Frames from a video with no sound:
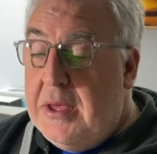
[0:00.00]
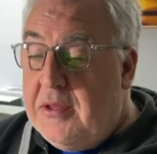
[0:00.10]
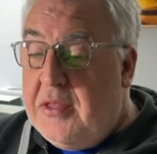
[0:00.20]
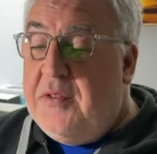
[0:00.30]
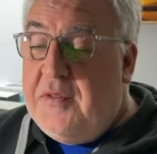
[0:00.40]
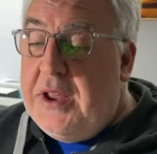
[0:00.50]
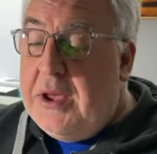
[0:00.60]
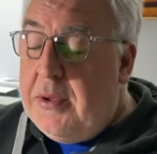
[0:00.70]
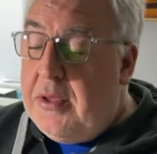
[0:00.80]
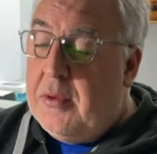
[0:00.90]
So this
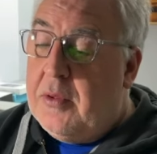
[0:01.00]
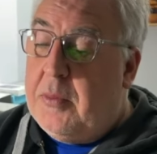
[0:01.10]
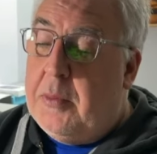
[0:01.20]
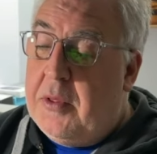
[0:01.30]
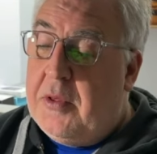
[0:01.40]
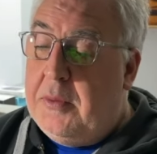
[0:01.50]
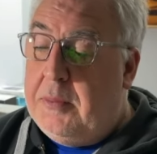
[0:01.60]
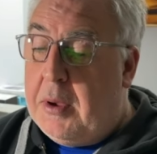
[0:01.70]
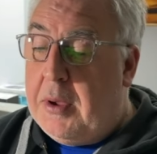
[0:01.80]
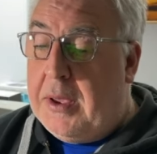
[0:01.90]
video is not sponsored
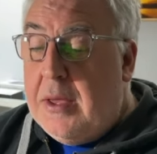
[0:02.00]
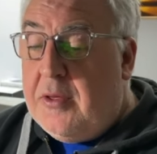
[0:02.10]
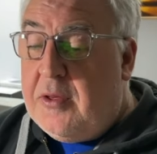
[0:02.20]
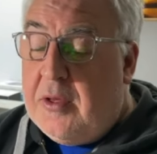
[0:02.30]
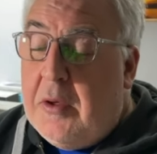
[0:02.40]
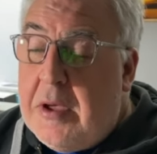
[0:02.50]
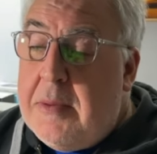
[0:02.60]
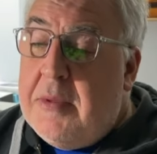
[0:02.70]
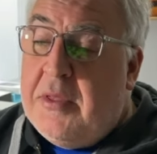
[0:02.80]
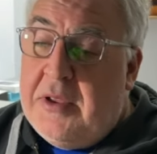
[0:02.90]
by
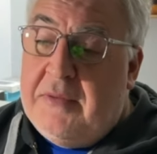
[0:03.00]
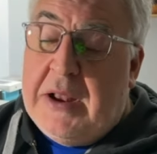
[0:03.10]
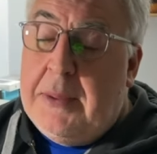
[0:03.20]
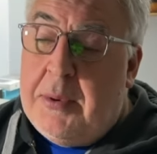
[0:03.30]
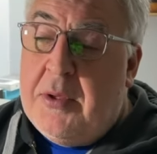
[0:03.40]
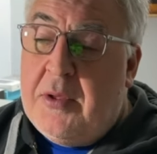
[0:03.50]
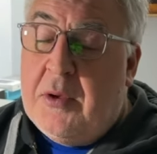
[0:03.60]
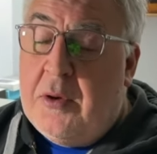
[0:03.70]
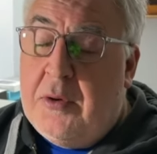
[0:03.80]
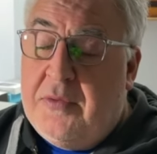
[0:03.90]
Cyme, the developers
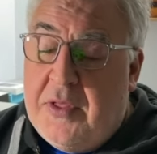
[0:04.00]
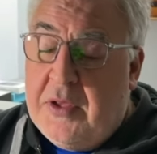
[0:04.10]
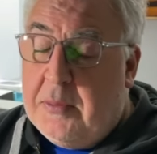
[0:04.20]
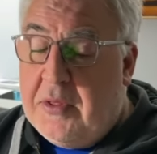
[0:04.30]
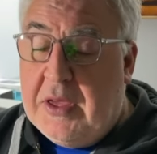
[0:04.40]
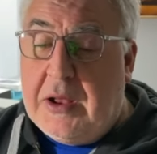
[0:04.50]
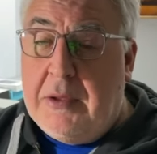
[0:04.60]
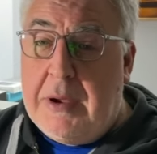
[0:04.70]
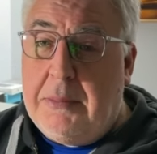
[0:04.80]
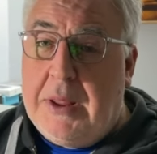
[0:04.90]
of this
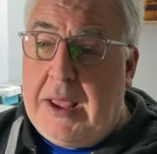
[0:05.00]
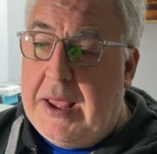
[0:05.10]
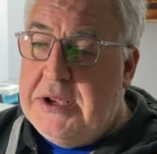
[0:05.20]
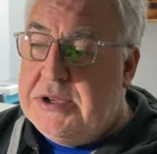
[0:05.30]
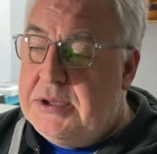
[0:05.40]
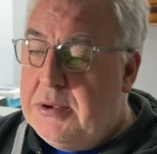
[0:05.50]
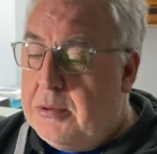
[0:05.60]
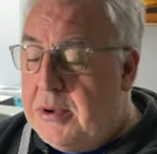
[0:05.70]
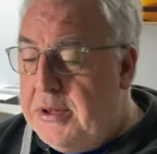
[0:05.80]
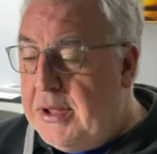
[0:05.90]
particular application,
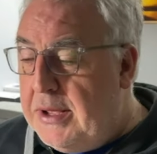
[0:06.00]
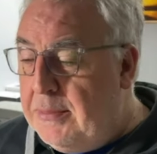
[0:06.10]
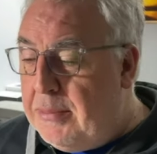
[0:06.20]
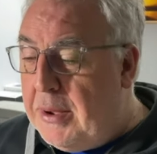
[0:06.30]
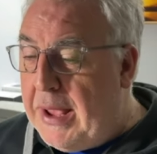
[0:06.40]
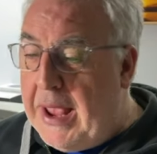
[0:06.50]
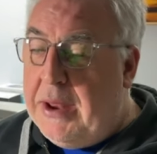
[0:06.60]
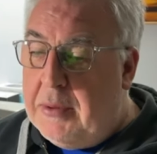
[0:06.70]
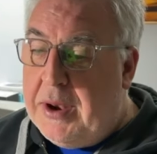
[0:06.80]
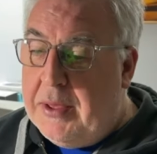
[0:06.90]
or indeed by
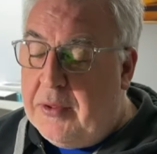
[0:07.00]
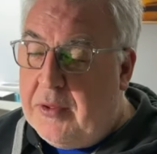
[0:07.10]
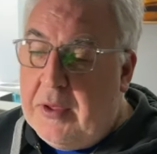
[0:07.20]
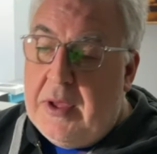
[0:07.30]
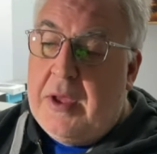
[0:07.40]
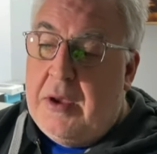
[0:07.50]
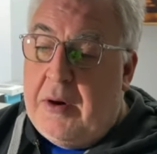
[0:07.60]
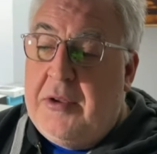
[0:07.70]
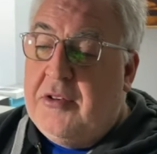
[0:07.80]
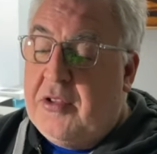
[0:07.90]
anyone else.
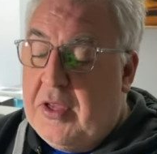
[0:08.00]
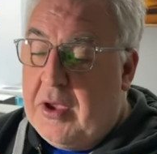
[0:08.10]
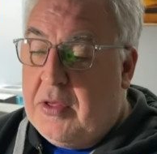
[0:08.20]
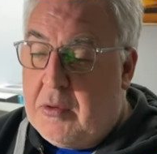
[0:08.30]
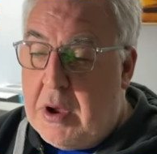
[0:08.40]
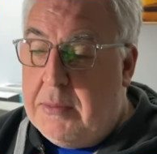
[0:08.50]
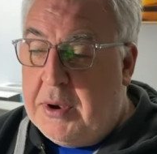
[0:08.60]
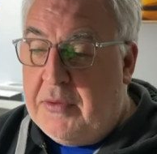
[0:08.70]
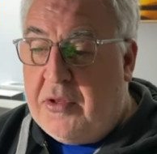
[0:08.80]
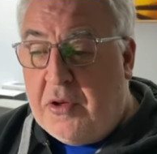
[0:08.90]
I just think it's a great
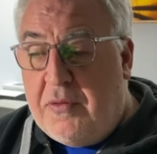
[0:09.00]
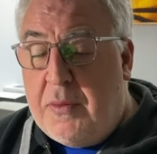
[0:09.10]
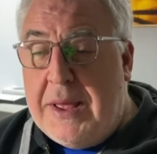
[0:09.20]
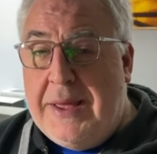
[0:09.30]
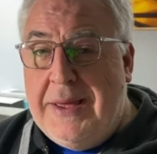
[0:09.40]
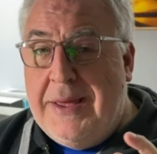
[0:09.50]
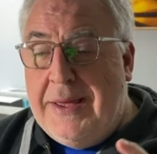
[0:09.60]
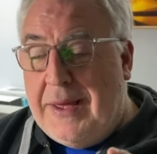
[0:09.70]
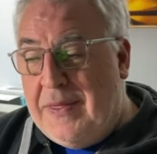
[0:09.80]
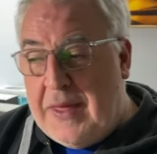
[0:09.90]
bit of software,
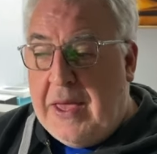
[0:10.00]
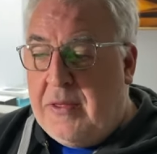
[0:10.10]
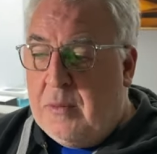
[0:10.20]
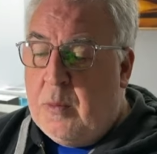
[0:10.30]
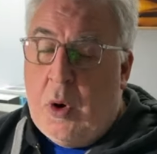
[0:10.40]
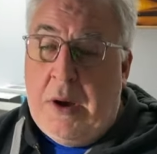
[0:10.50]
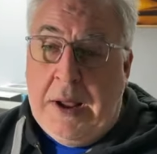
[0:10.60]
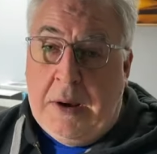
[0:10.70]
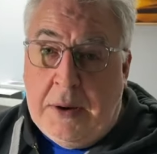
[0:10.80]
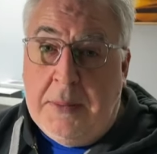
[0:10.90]
and that's why
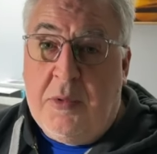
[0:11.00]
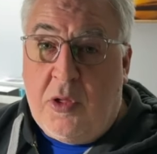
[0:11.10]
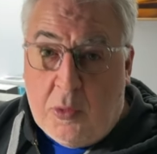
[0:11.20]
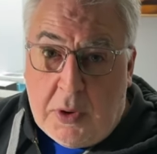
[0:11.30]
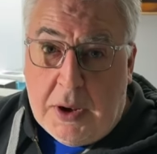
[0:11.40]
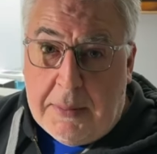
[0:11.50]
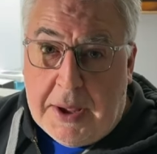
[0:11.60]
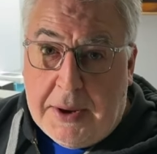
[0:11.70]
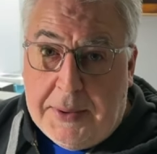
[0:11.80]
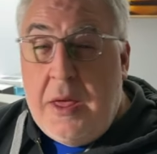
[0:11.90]
I'm talking
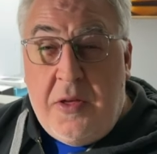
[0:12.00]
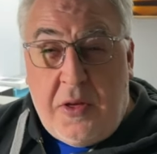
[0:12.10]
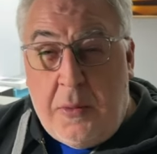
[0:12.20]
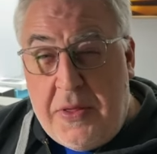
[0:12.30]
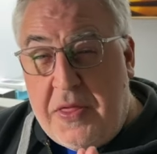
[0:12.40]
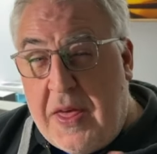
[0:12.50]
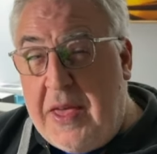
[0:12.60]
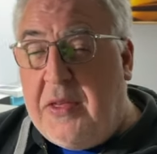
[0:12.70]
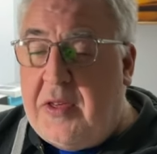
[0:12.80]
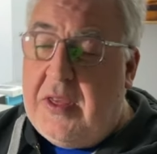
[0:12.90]
about it. So with
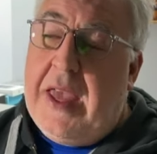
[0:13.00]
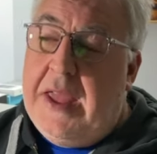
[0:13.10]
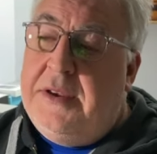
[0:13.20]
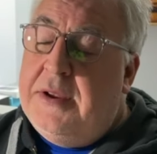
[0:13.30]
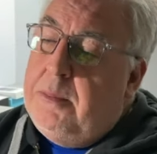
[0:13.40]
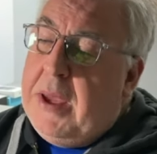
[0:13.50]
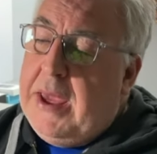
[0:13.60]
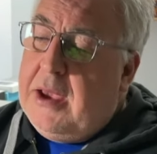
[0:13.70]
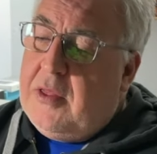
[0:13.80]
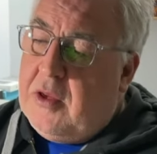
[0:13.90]
that said,
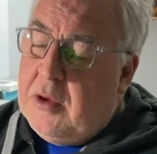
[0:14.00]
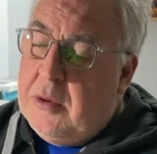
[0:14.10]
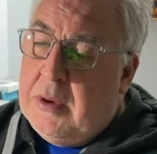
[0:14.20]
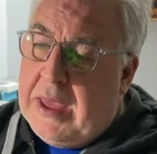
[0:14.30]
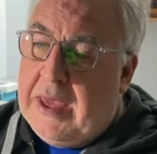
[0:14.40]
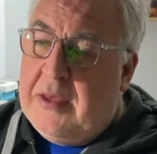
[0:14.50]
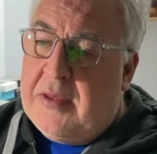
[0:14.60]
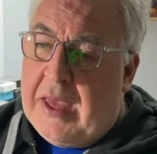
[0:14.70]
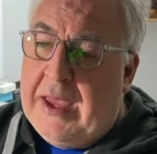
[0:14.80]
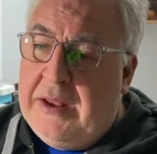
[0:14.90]
Peakto
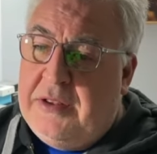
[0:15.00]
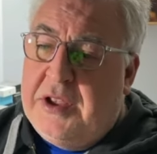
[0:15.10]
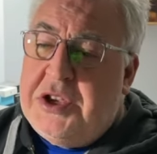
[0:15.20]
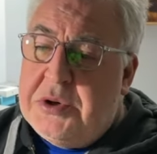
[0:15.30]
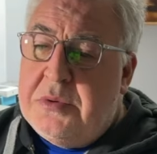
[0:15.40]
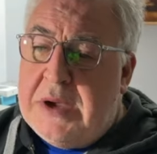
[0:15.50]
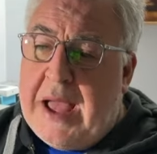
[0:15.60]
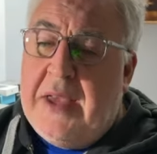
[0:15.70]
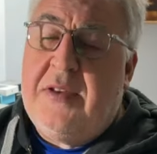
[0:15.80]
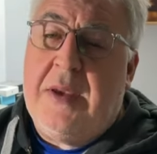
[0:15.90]
is a digital
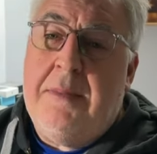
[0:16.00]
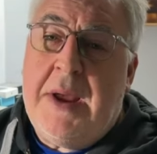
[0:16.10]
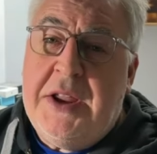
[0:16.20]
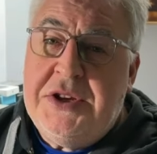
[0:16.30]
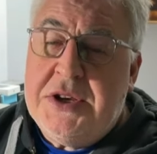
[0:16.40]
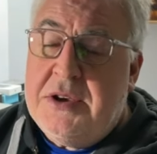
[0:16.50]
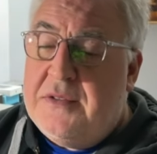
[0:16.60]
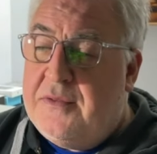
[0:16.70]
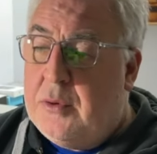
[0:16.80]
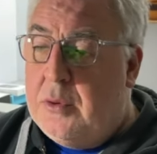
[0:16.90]
asset manager
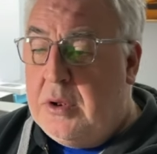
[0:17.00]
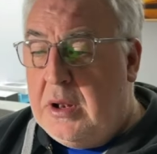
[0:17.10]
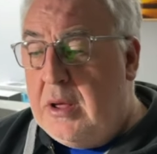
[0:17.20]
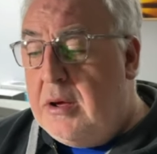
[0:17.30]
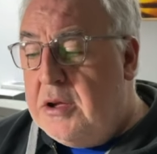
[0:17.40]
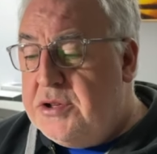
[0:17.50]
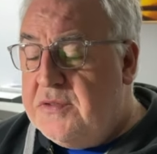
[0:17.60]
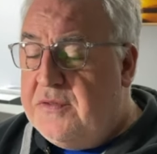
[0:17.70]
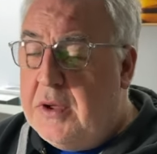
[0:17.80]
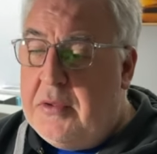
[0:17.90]
for large
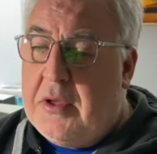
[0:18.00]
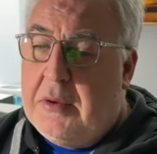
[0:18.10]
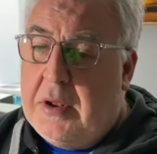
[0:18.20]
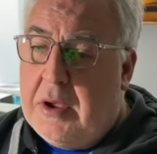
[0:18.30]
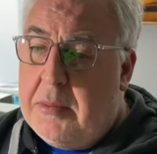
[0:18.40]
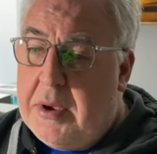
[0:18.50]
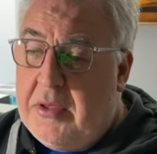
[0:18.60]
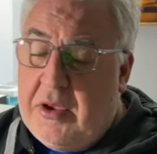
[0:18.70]
photo libraries.